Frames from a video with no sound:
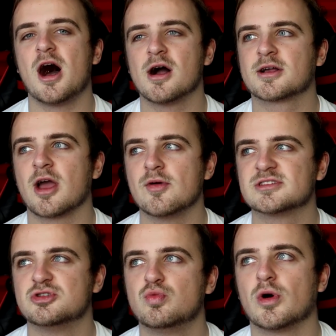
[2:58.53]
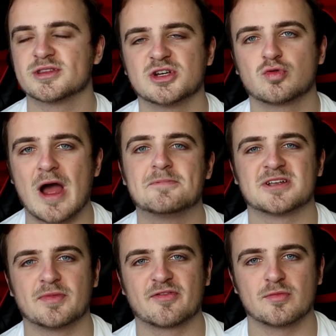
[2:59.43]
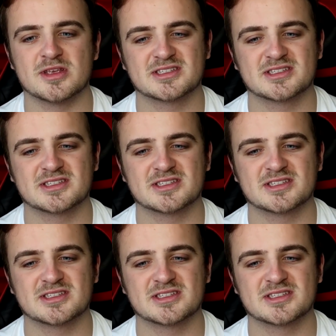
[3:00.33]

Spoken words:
are going to want to grab something from